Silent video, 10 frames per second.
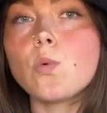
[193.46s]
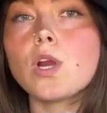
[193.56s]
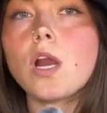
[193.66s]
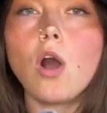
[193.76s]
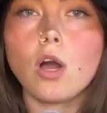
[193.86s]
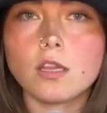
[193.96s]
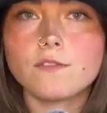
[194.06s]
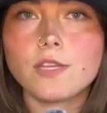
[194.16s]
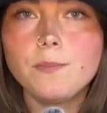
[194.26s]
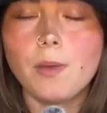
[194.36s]
or all
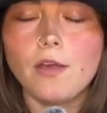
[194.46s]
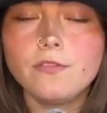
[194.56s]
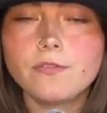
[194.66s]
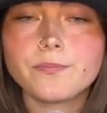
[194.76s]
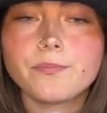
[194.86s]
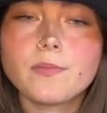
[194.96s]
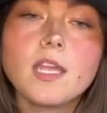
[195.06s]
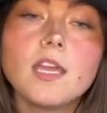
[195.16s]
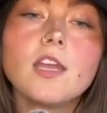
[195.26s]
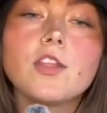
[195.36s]
of the above.
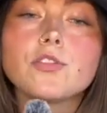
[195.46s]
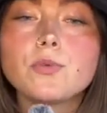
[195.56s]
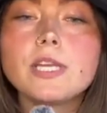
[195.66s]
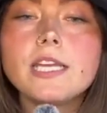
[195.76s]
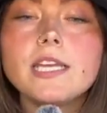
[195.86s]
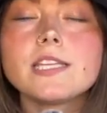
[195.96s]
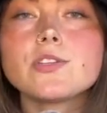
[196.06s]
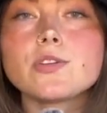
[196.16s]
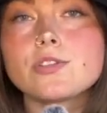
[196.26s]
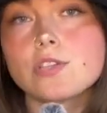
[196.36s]
3 is
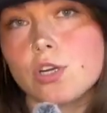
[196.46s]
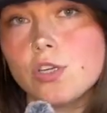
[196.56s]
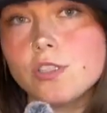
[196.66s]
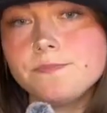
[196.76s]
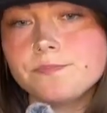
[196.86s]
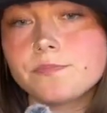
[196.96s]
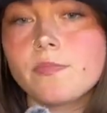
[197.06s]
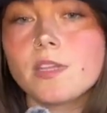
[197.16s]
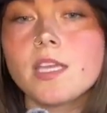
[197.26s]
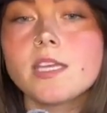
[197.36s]
your circle.
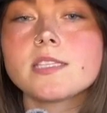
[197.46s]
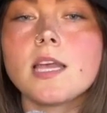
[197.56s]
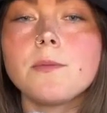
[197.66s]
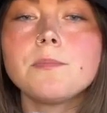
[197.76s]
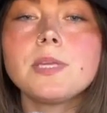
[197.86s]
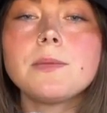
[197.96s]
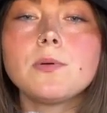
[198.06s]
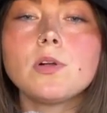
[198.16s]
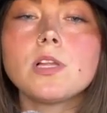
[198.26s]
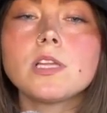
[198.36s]
Some
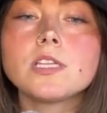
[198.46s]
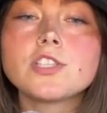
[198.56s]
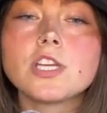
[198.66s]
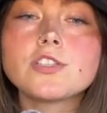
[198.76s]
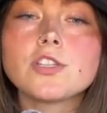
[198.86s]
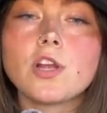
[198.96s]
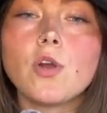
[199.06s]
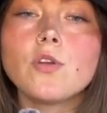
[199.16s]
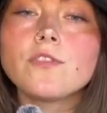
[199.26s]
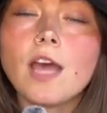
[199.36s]
people judge their
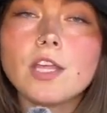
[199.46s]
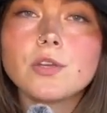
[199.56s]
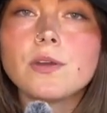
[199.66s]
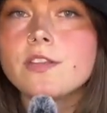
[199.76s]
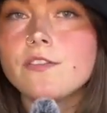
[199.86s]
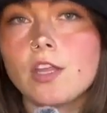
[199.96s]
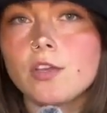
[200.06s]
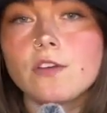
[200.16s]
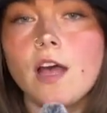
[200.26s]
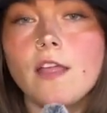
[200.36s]
own value and the
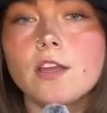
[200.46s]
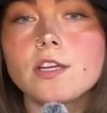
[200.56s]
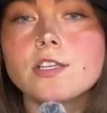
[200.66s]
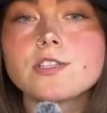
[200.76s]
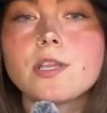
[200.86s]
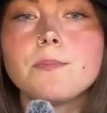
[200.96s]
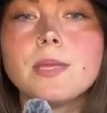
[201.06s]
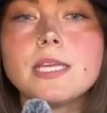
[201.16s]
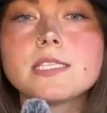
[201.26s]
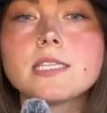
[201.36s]
value of others
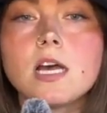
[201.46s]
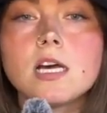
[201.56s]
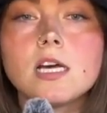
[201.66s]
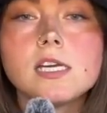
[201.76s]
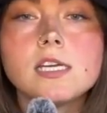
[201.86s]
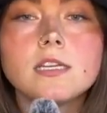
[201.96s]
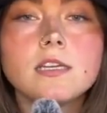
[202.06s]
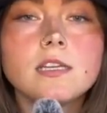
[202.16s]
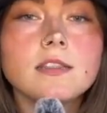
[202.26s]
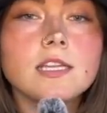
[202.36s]
based
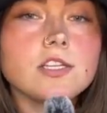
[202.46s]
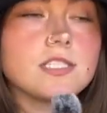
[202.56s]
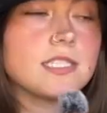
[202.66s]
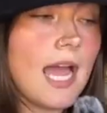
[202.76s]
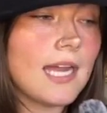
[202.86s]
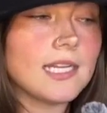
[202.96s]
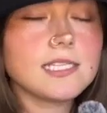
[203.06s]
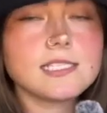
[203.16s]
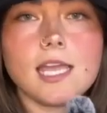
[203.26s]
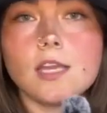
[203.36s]
on their
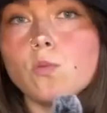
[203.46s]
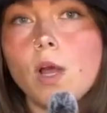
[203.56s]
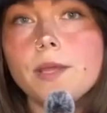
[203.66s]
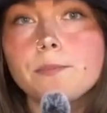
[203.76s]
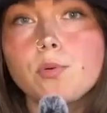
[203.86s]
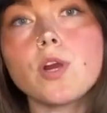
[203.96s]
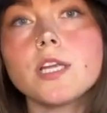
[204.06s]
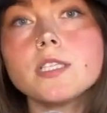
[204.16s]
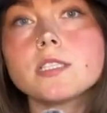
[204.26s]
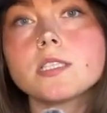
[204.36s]
status and what
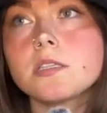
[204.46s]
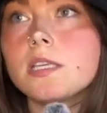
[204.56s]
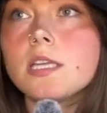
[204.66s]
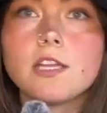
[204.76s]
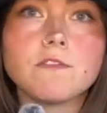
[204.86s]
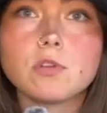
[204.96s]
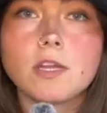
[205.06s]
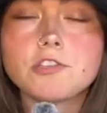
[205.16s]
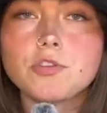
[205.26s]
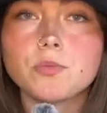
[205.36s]
important and
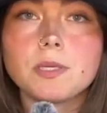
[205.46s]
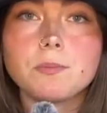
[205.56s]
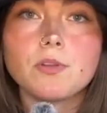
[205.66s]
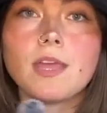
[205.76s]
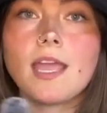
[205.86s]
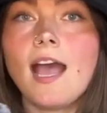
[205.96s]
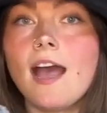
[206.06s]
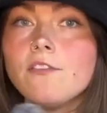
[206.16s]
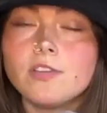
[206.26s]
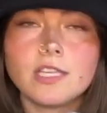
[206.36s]
influential people they
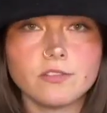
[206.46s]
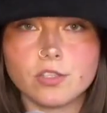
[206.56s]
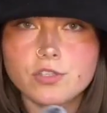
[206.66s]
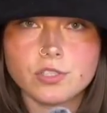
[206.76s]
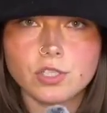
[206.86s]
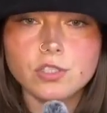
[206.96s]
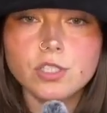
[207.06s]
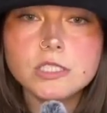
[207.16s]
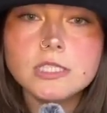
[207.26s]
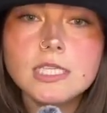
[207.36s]
have in their
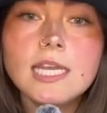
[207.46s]
circle.